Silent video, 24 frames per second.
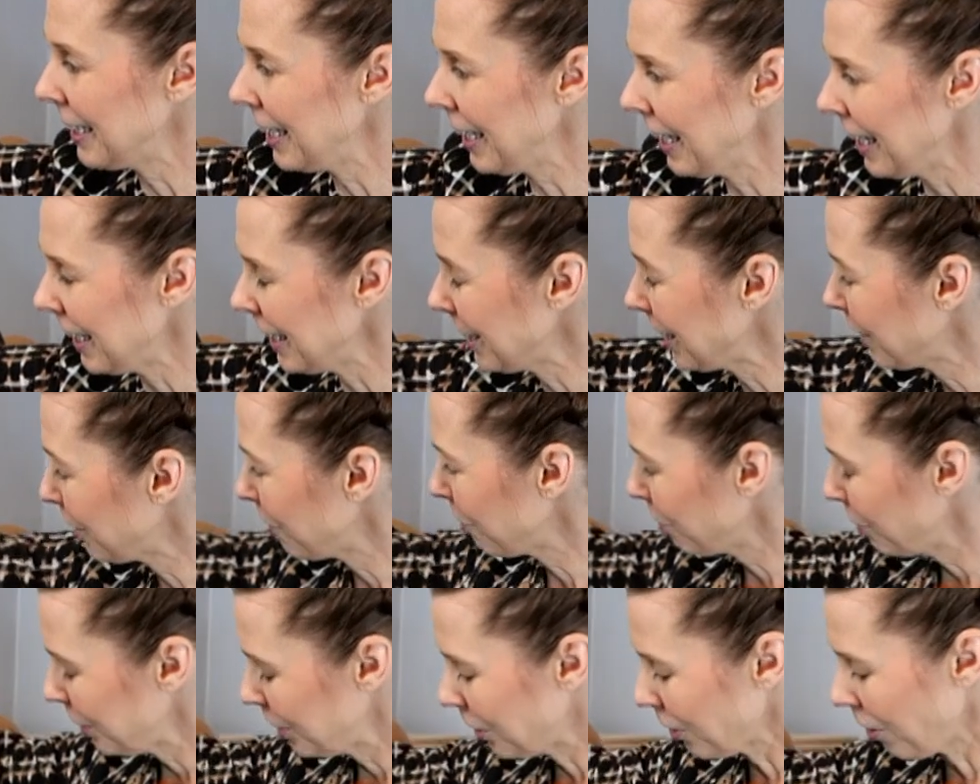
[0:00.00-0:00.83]
this
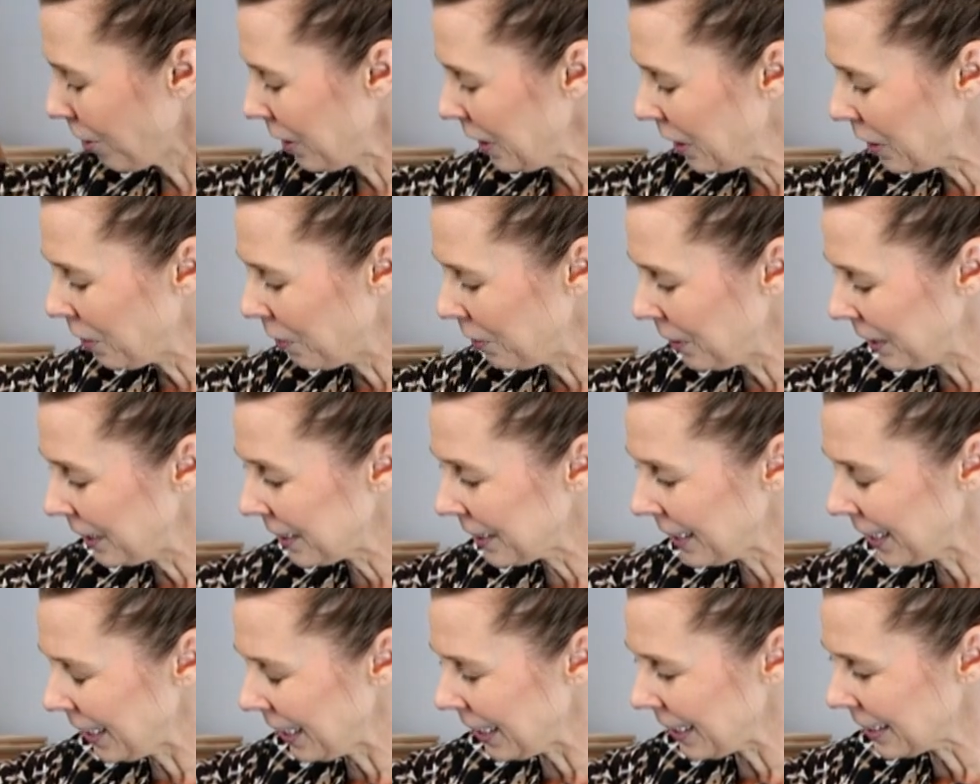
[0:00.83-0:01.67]
with already owning
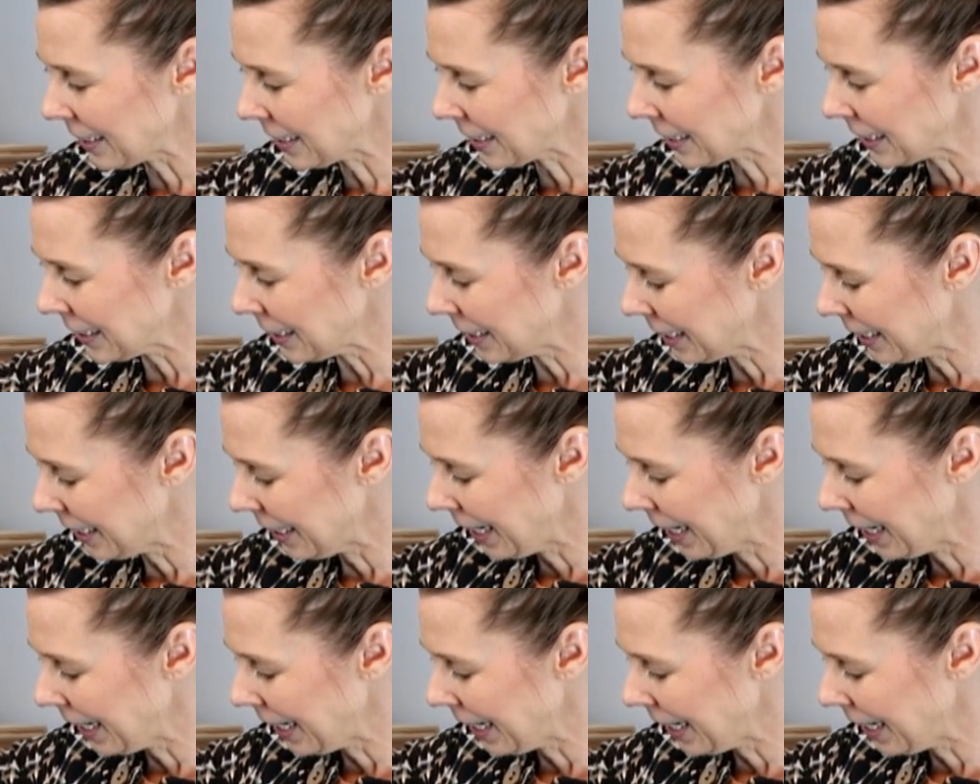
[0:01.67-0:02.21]
this.